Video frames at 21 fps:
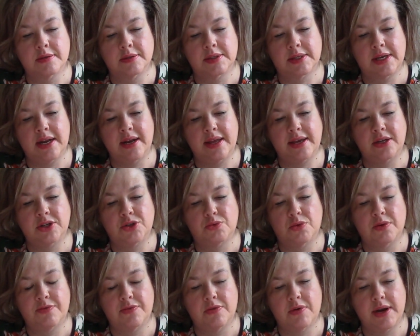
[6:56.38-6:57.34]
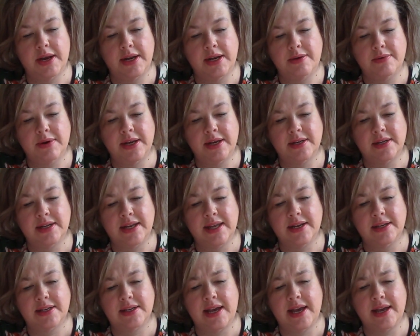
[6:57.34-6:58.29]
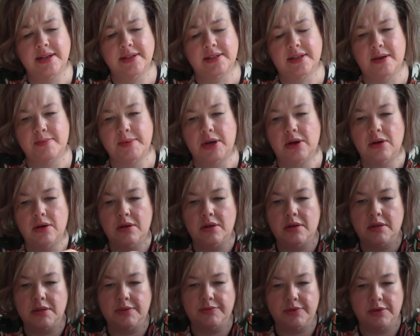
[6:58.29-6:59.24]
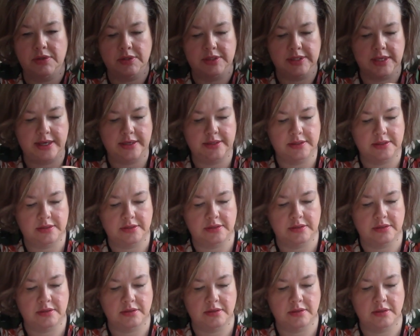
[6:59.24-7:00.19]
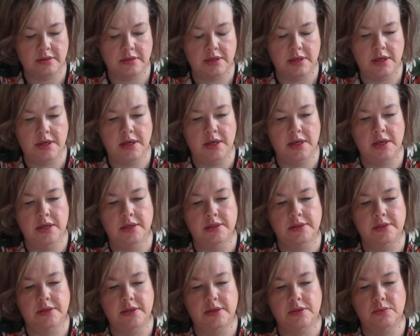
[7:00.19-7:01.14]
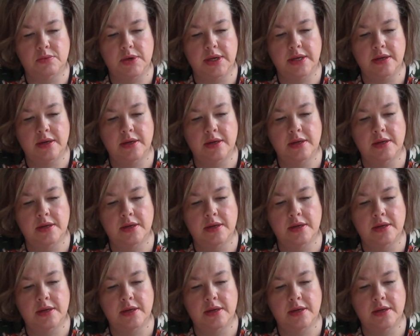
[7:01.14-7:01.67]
Kind of like a dwarf variety, right? Cannas come in all different sizes. So there's 1.